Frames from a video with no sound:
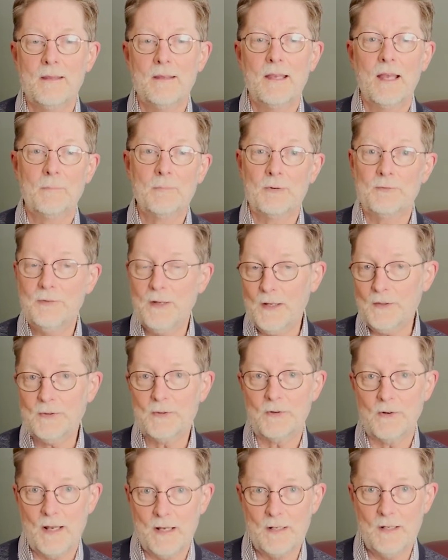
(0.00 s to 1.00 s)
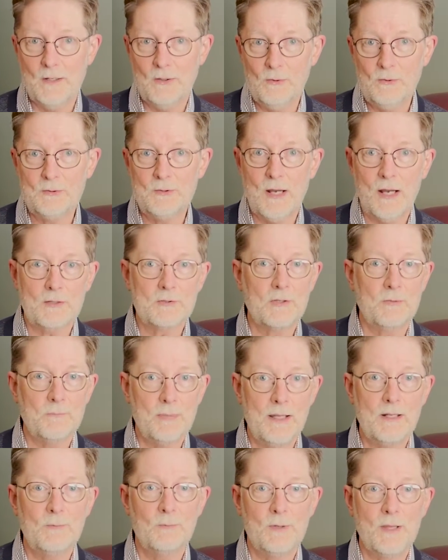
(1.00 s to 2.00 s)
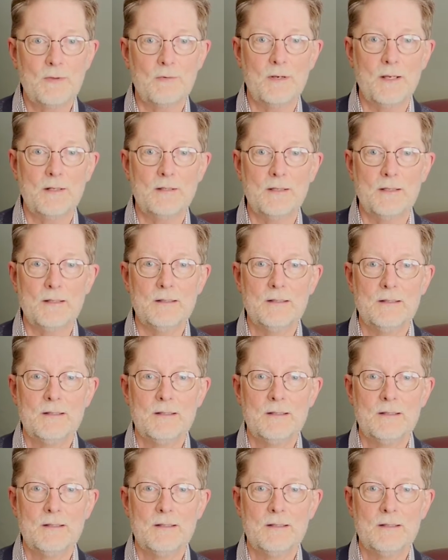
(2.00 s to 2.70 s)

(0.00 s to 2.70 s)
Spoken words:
a professor I know, Dr. Ben Witherington.